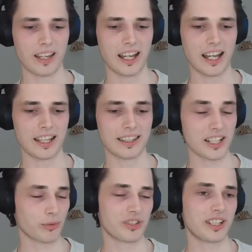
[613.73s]
And
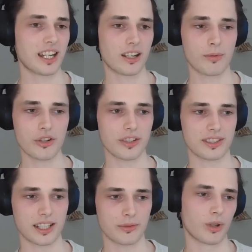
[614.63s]
that's what ZK compression
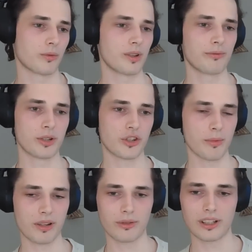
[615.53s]
is. That's what we've been
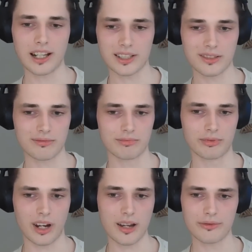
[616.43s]
shipping for the last
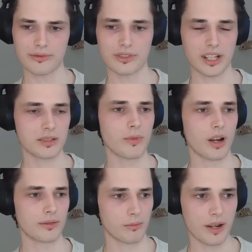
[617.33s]

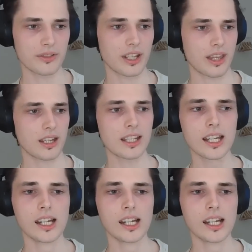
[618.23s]
5-6 months, I think.